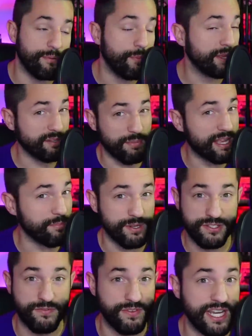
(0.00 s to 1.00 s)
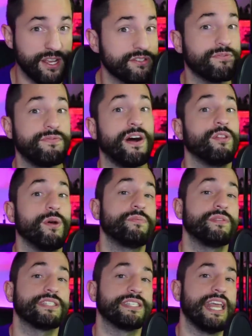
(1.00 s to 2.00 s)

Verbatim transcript: because I'm about to make a bunch of videos that follow up